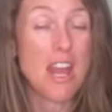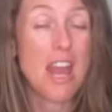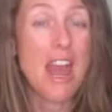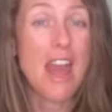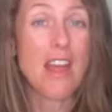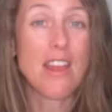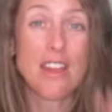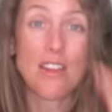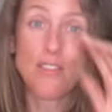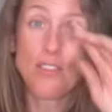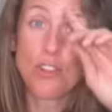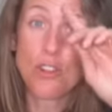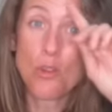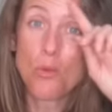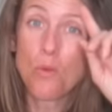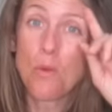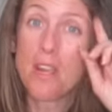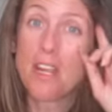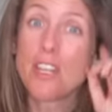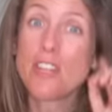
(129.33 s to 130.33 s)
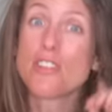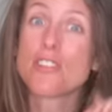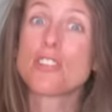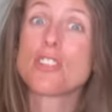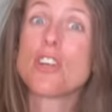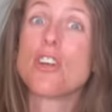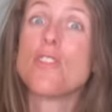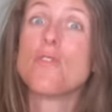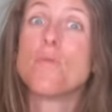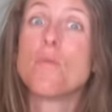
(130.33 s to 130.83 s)
And if you're weighing
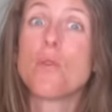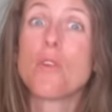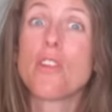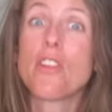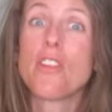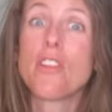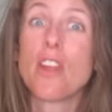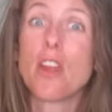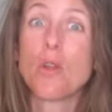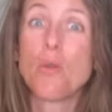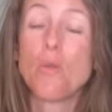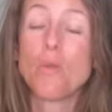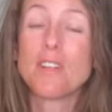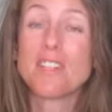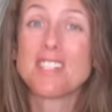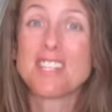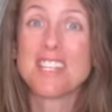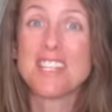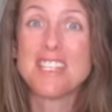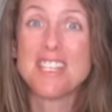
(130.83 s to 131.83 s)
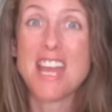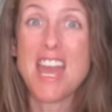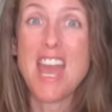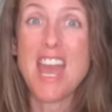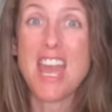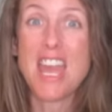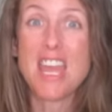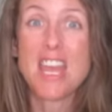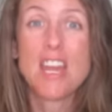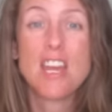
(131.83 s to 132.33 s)
yourself more than like once a
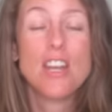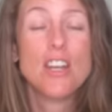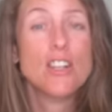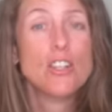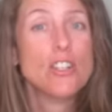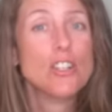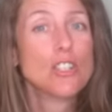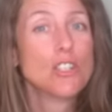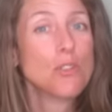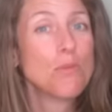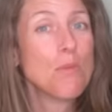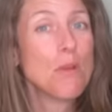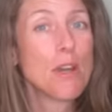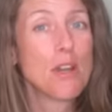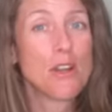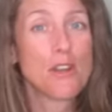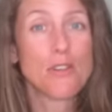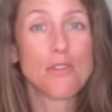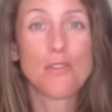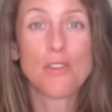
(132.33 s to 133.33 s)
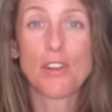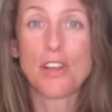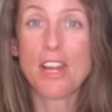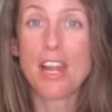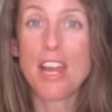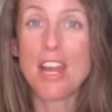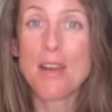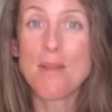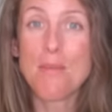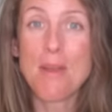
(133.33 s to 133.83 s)
day, you better
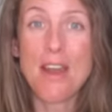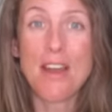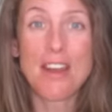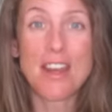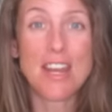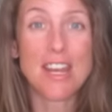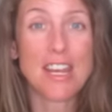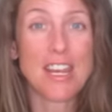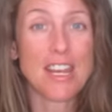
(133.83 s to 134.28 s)
forget about it.